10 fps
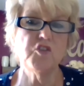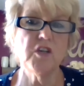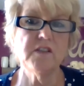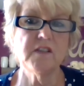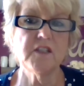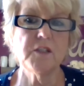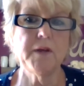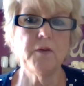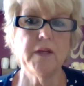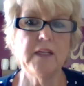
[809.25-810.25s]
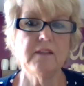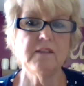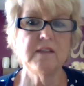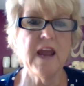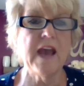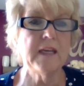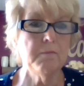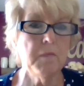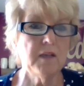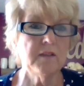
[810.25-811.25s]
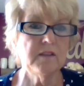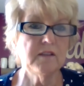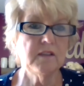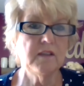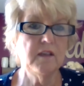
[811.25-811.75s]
just experienced 9 months,